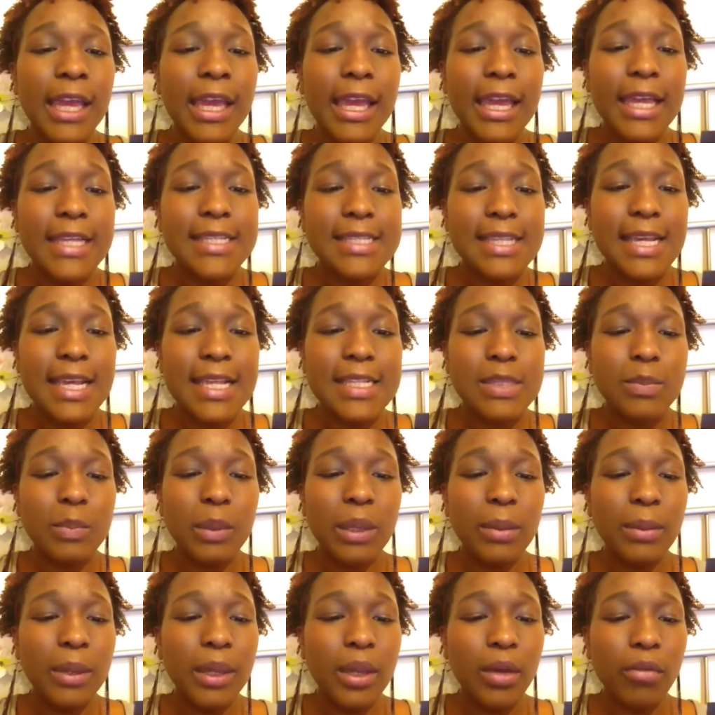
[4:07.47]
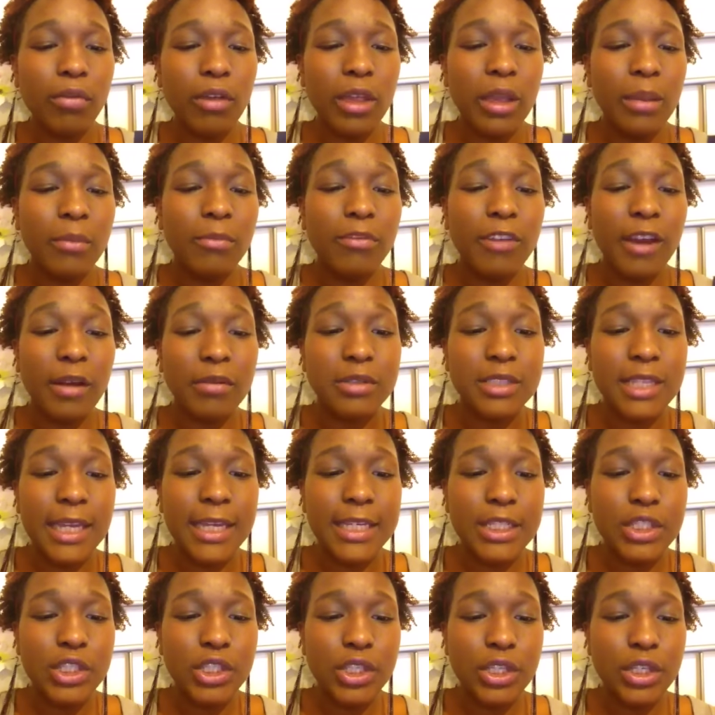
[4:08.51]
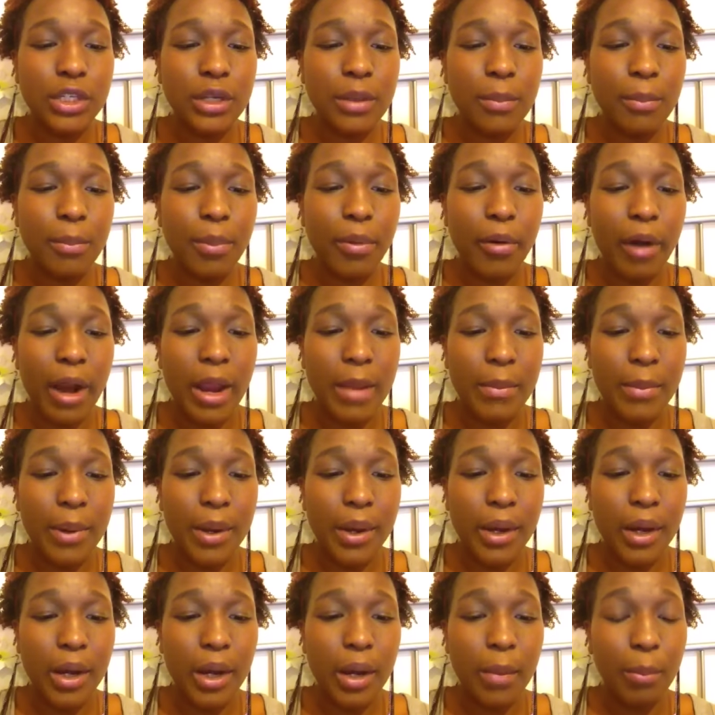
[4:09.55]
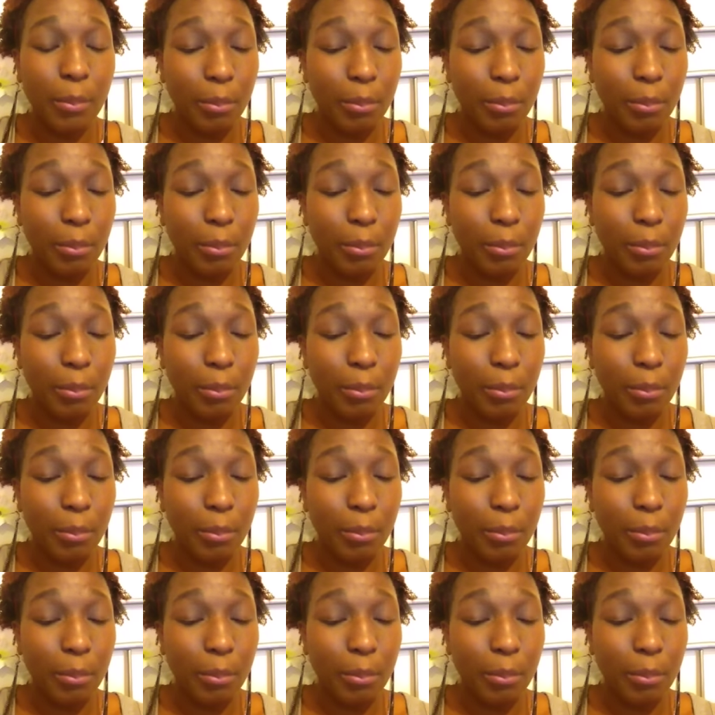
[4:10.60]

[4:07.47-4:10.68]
It says BB cream, foundation, primer,